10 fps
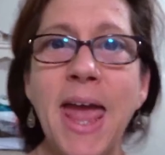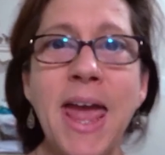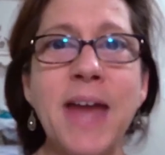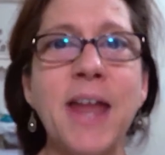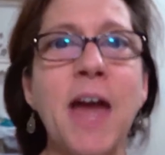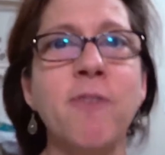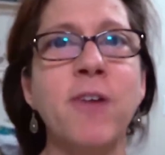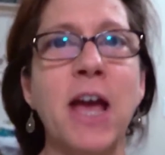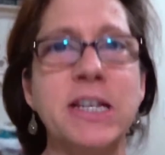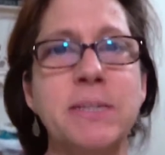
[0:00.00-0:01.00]
And I
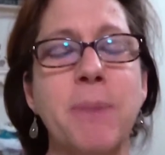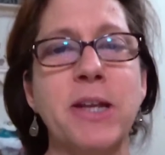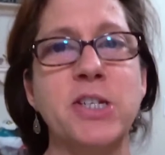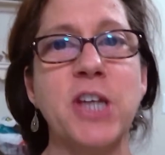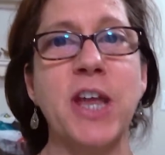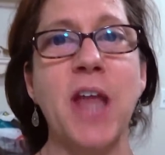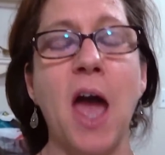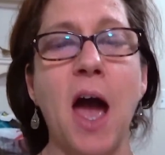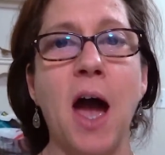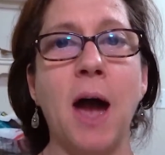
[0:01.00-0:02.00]
forgot to mention,
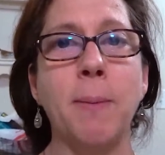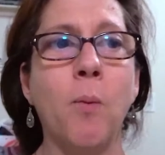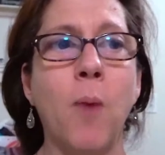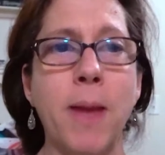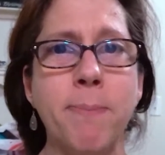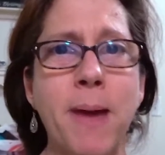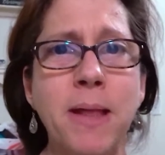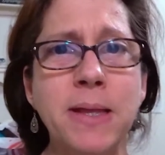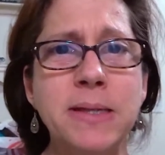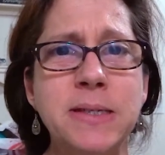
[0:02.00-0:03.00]
white
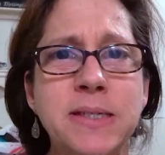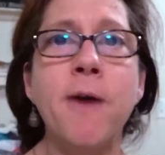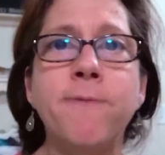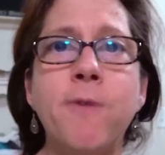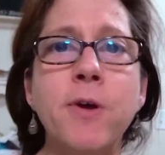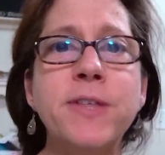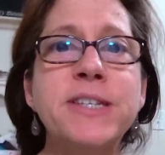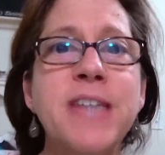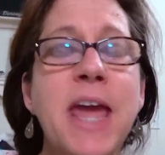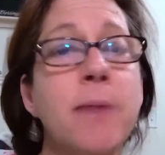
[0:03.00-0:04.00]
balance for
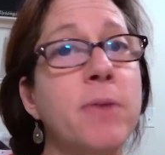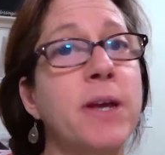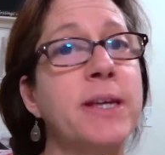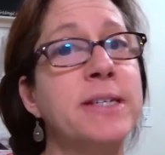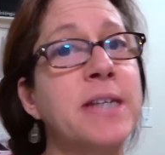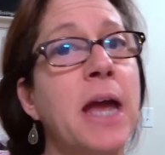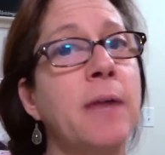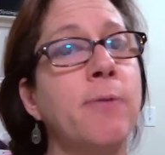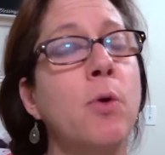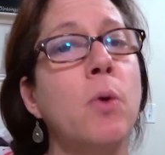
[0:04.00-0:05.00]
this camera is kind
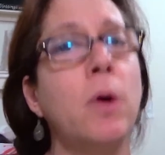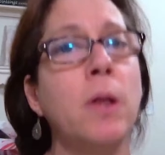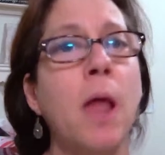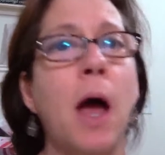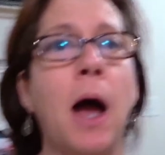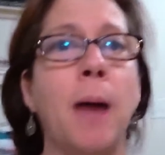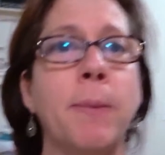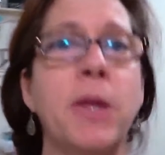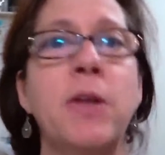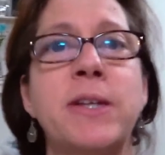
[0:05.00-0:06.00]
of cool.
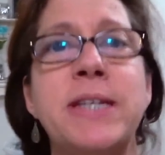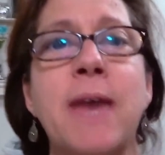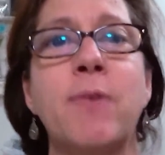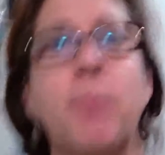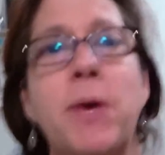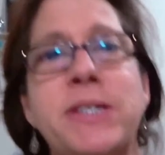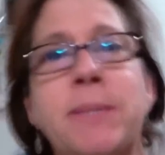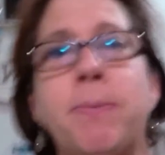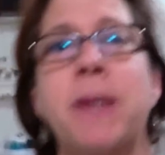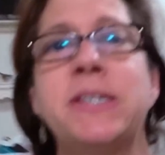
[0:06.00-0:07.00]
You just have to press
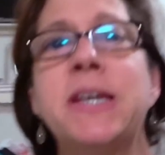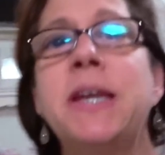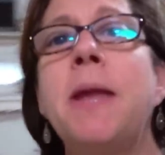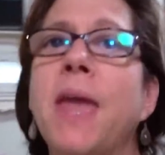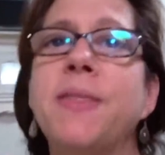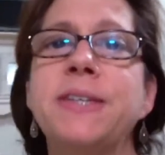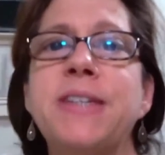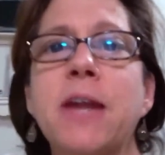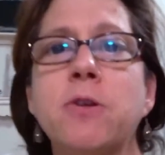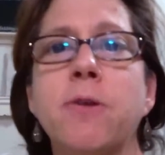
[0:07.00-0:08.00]
a button in the
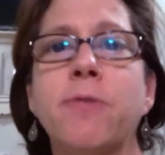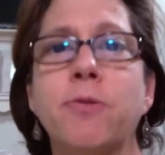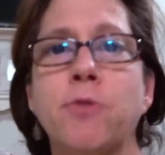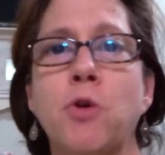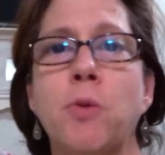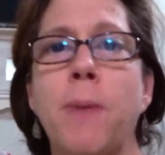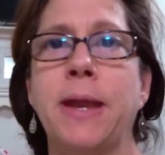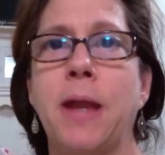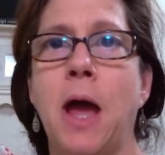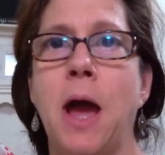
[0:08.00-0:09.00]
center of the room.
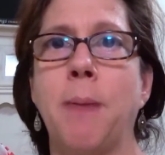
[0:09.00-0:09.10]
It